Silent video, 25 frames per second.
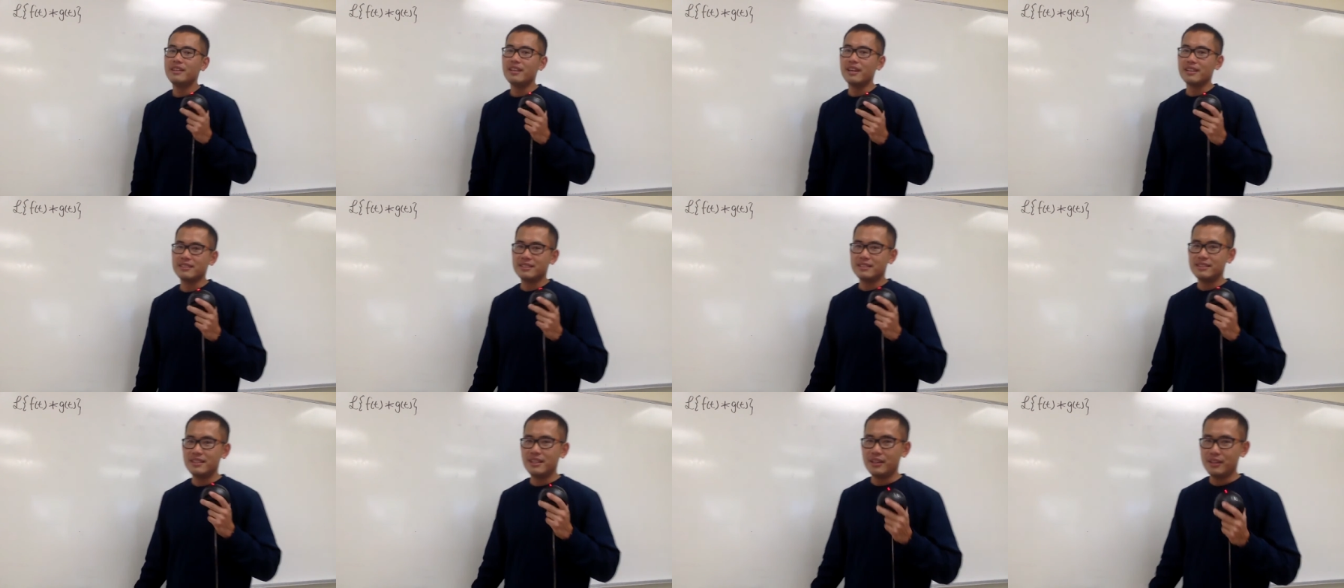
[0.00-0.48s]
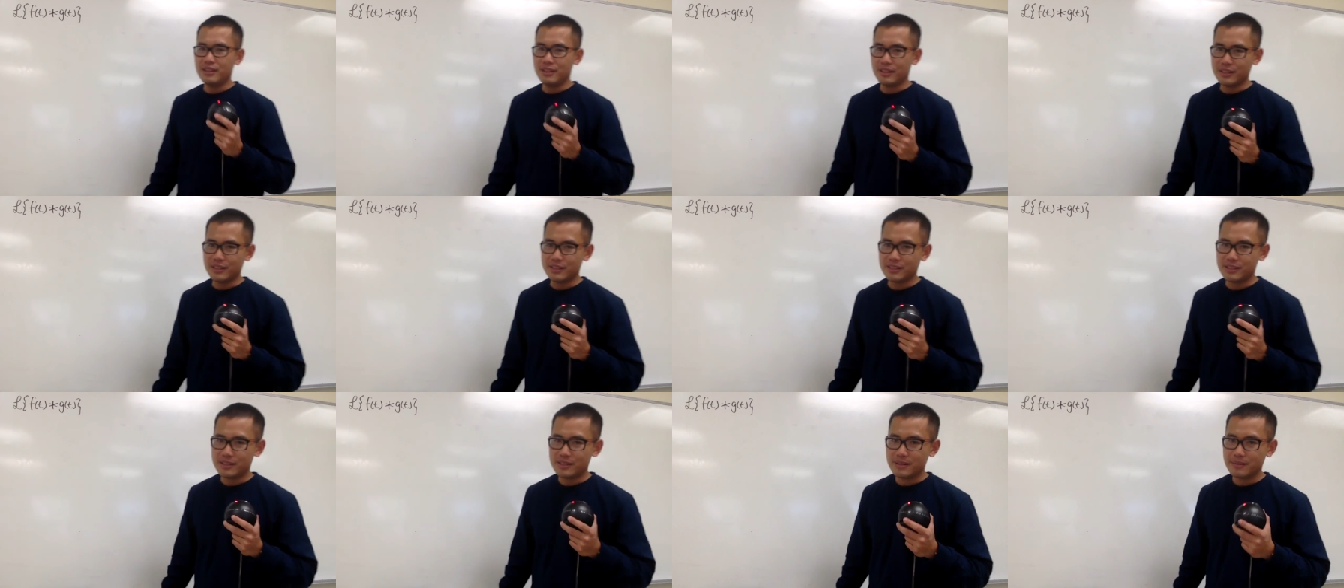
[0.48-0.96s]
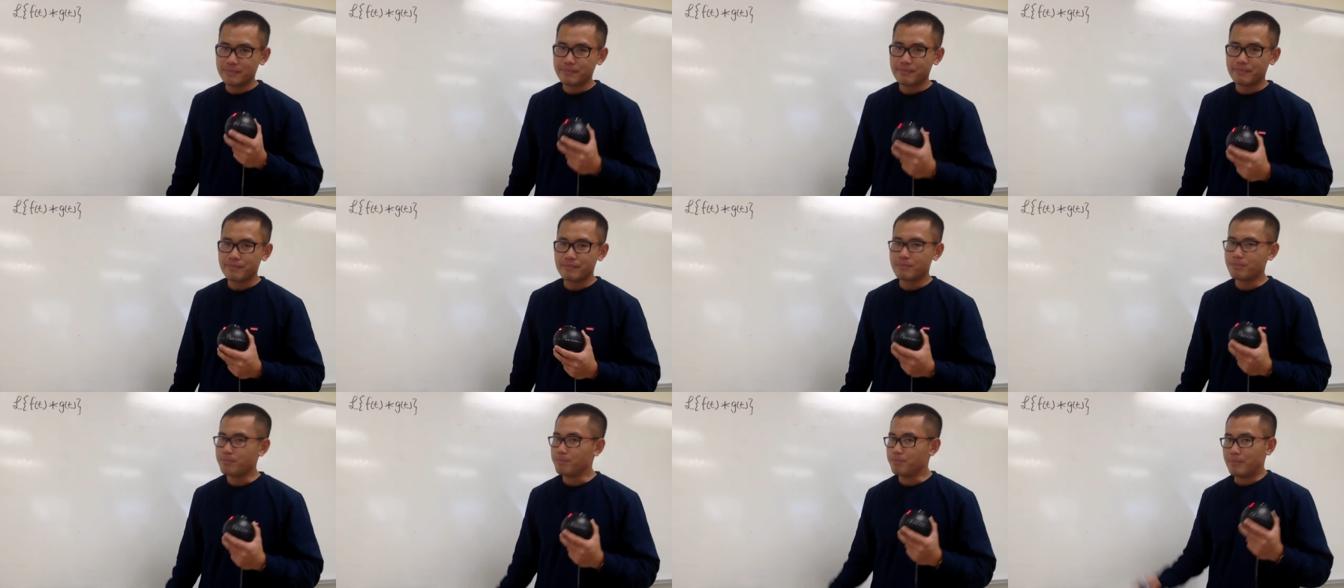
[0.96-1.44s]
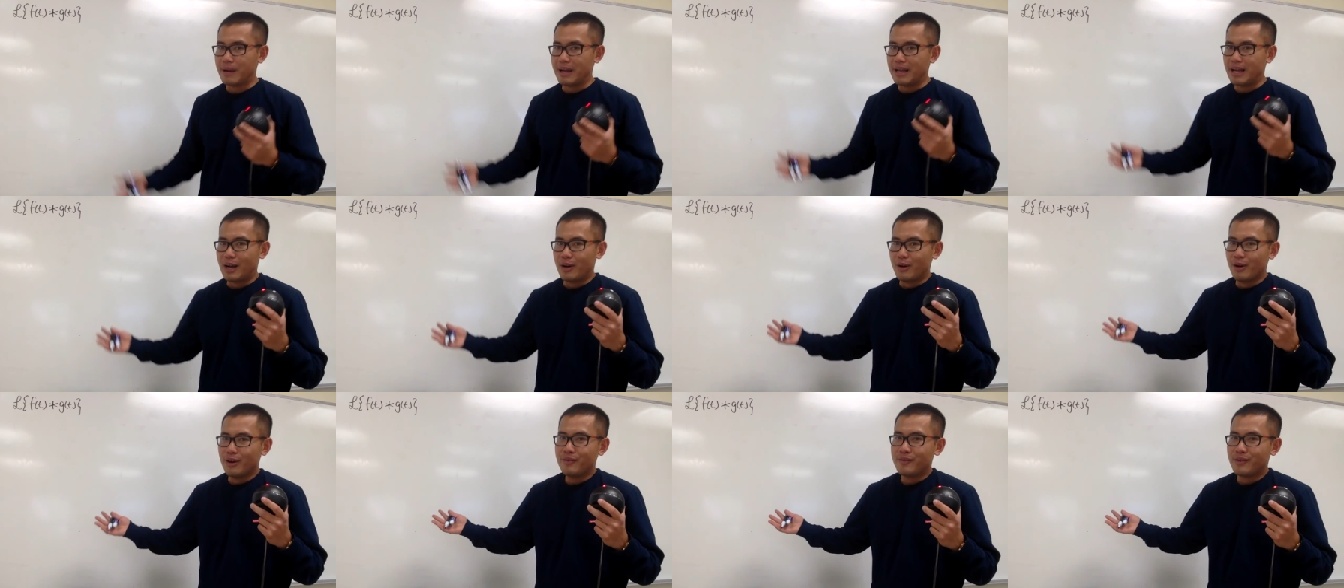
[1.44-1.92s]
yes, there is. But
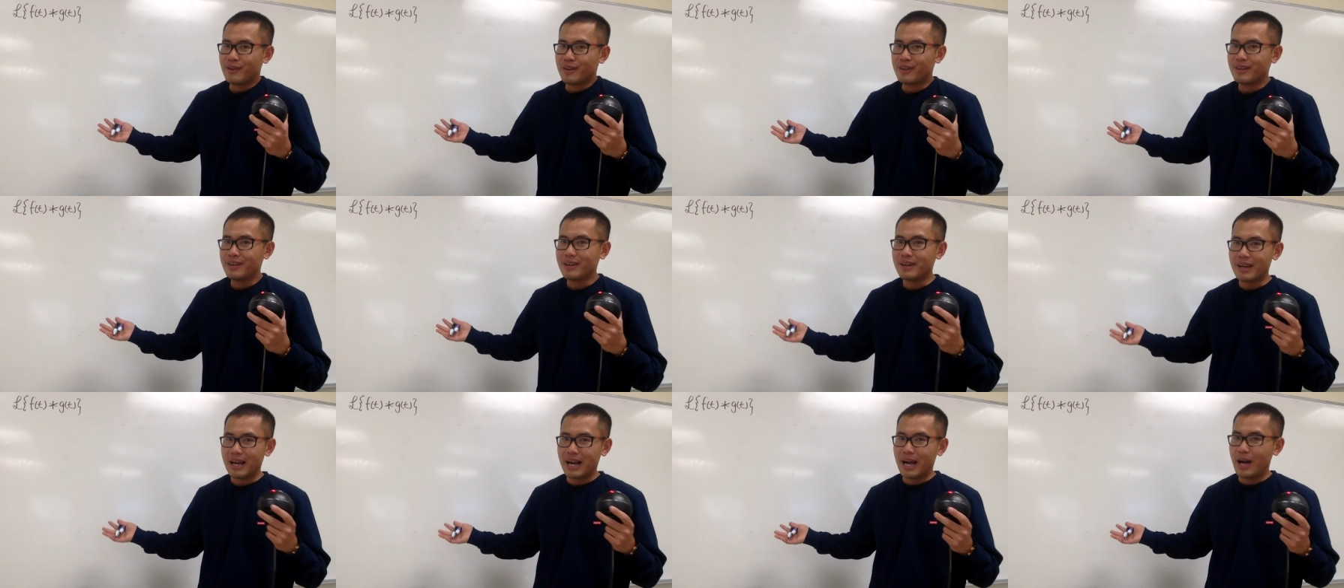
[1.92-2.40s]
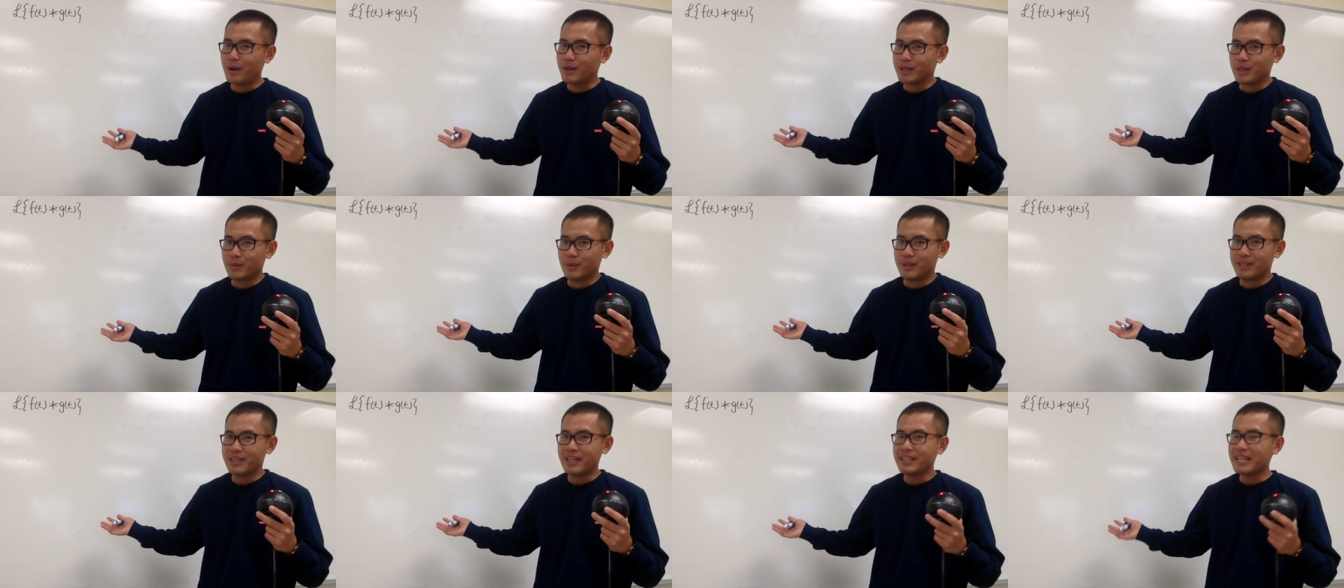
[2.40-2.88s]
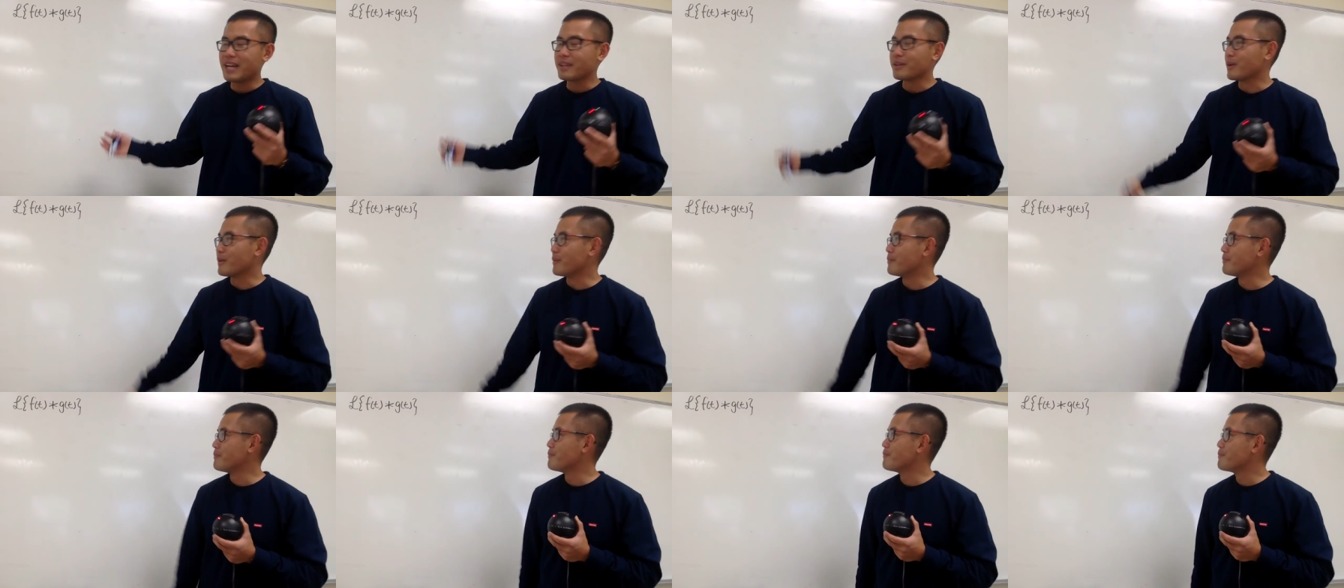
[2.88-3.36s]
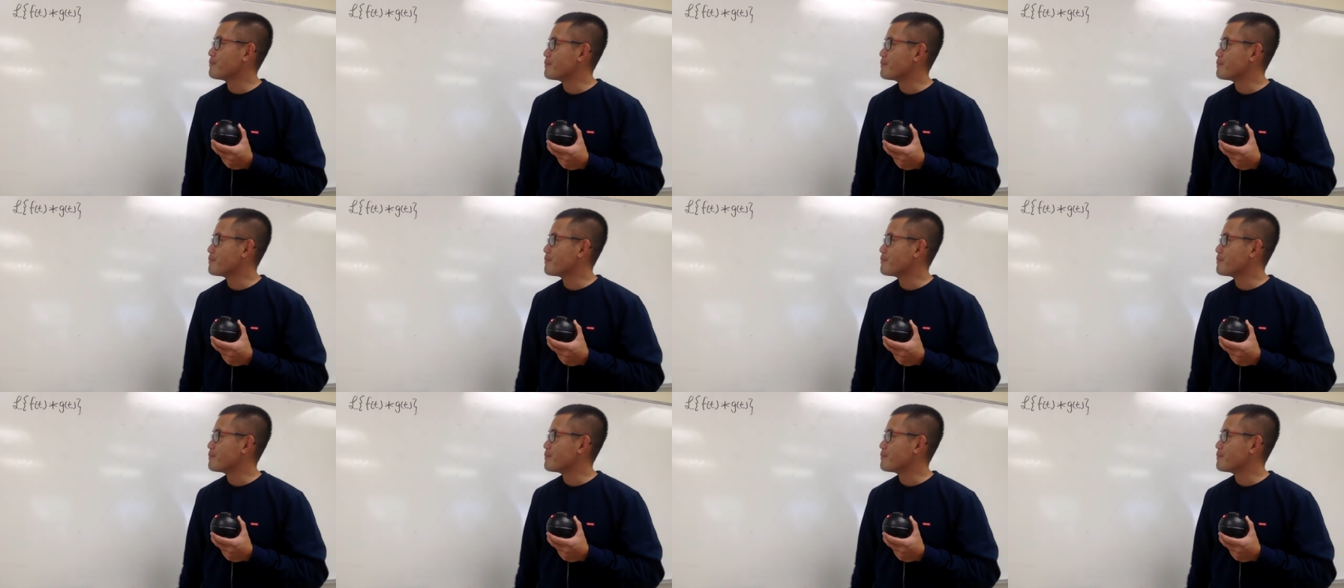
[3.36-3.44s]
however, how can we get that though?